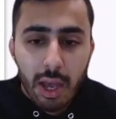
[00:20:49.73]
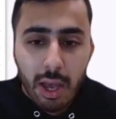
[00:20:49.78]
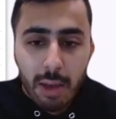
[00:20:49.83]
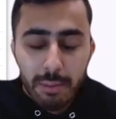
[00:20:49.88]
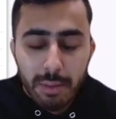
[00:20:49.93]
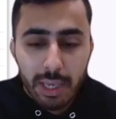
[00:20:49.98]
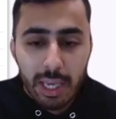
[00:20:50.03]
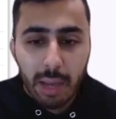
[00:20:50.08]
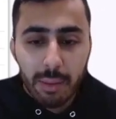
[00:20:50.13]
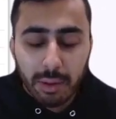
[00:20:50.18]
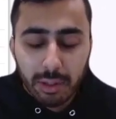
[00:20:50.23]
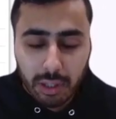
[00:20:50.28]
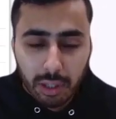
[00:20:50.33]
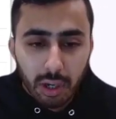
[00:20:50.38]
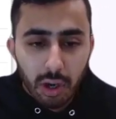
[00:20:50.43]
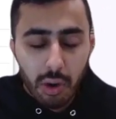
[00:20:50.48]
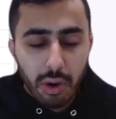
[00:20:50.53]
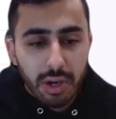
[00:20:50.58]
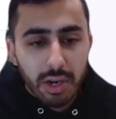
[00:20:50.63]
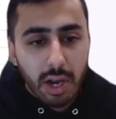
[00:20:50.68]
being able to
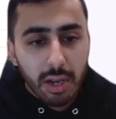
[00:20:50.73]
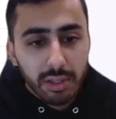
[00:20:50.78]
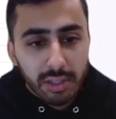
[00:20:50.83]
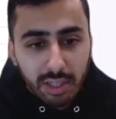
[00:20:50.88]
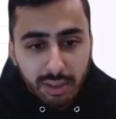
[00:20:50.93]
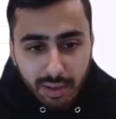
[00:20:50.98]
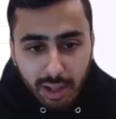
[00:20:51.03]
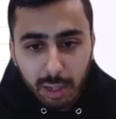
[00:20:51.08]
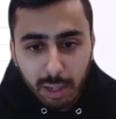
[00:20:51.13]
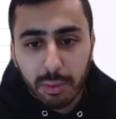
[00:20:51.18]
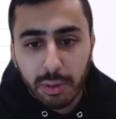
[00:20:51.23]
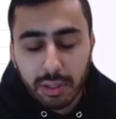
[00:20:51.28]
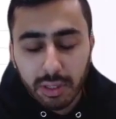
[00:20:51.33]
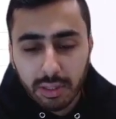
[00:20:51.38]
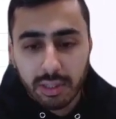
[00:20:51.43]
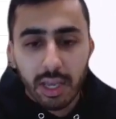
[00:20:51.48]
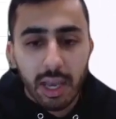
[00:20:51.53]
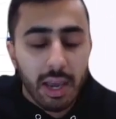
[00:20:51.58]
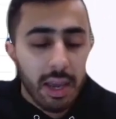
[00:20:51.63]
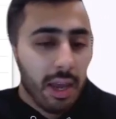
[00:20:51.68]
go and nudge developers
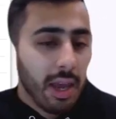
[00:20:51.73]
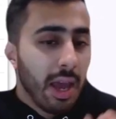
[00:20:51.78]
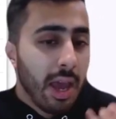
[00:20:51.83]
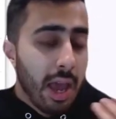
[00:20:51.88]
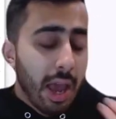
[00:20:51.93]
and say,